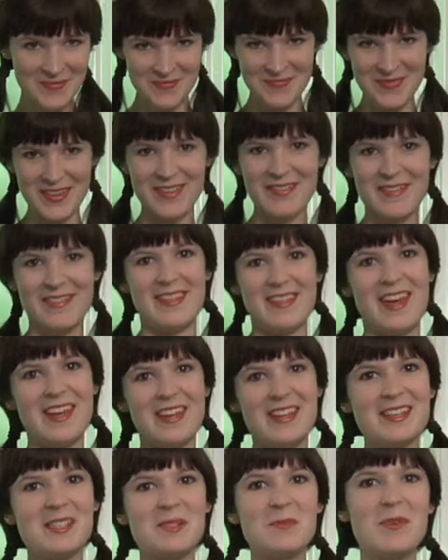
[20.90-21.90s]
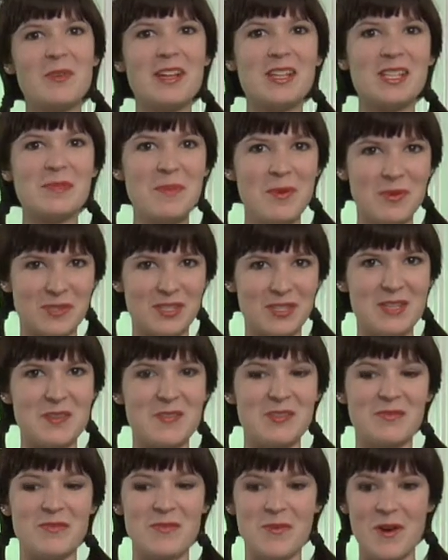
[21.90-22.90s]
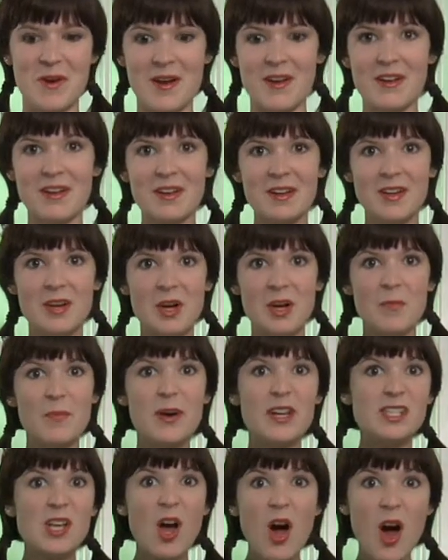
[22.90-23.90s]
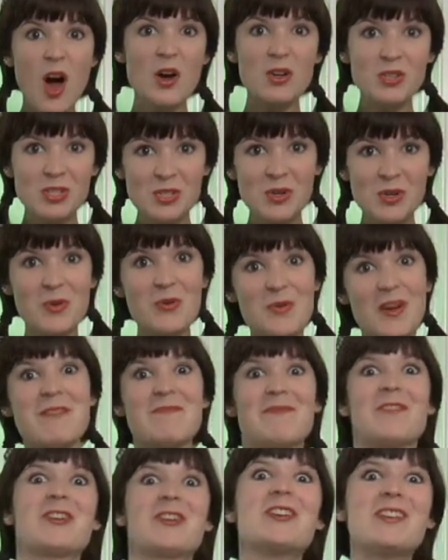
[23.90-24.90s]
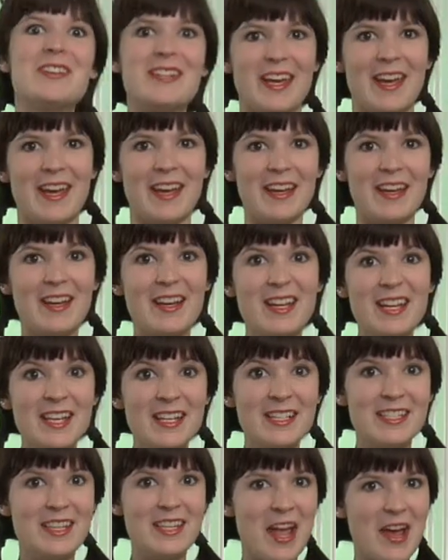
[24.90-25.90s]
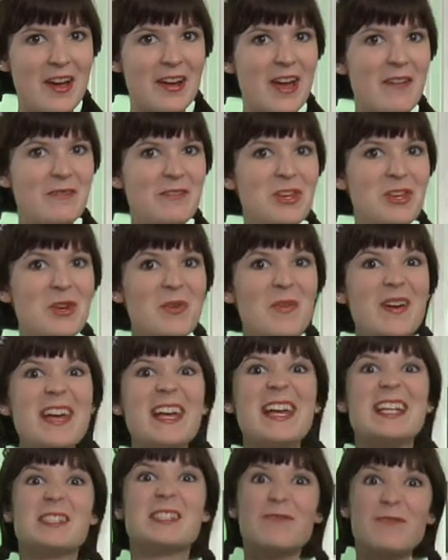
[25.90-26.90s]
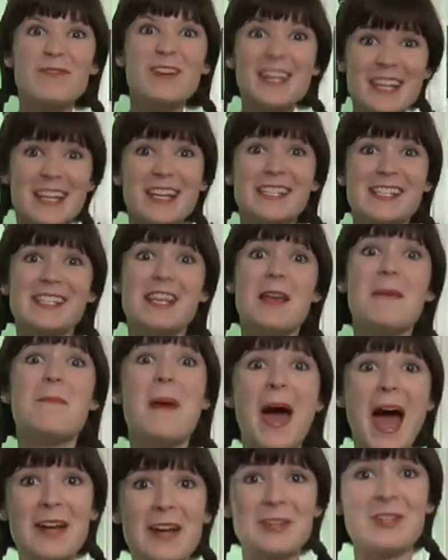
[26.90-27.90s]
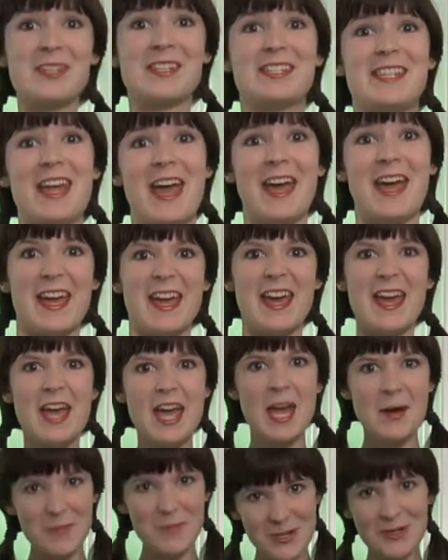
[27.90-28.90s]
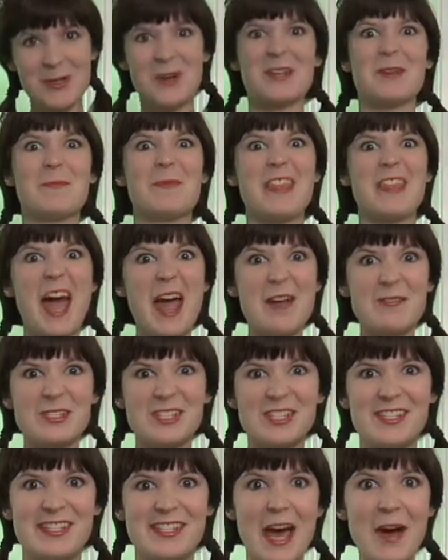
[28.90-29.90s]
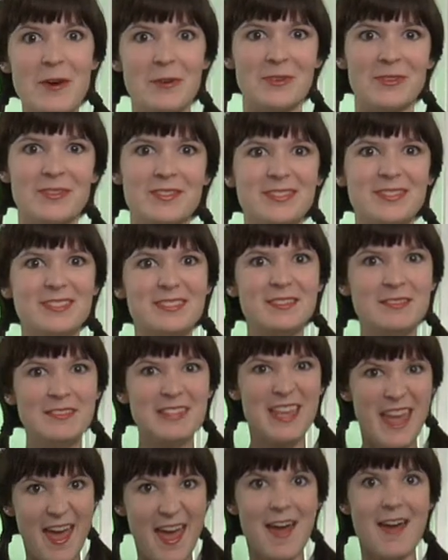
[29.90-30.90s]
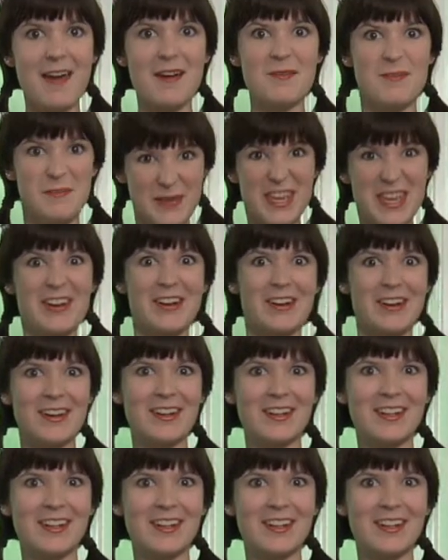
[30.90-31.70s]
but that is what it's mostly used for. But it's also great for cooking. Today on FU, it's freaking St. Patrick's Day, and we're cooking with Irish Stout. Yeah, beer.